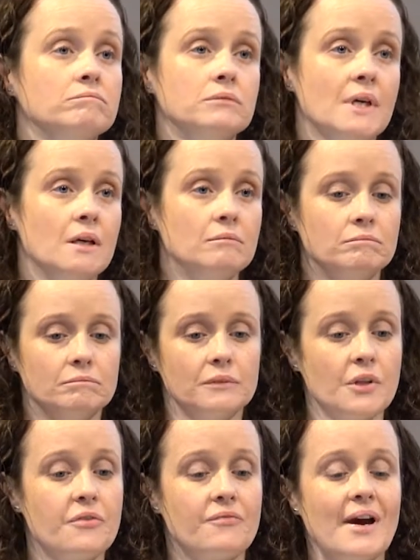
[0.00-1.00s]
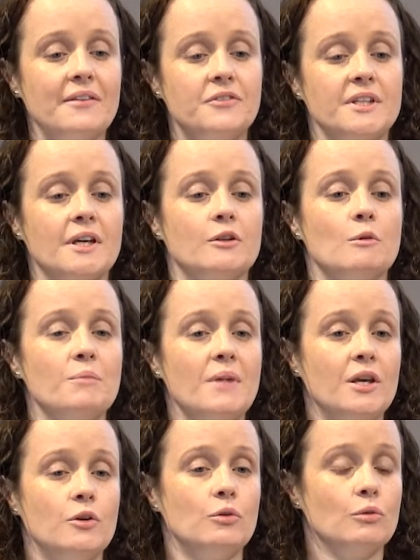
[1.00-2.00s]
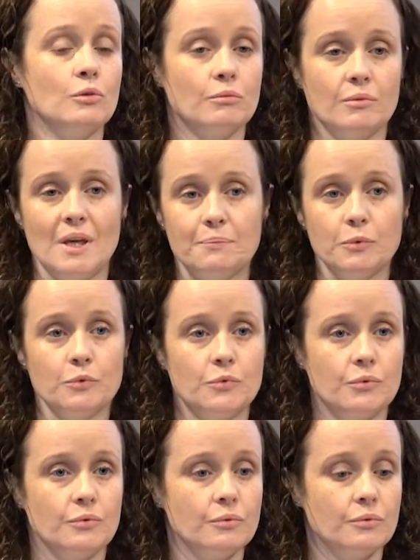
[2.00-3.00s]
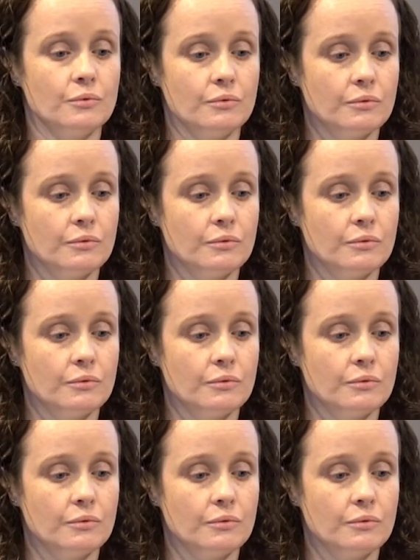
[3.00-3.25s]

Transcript: The 5 together make you able to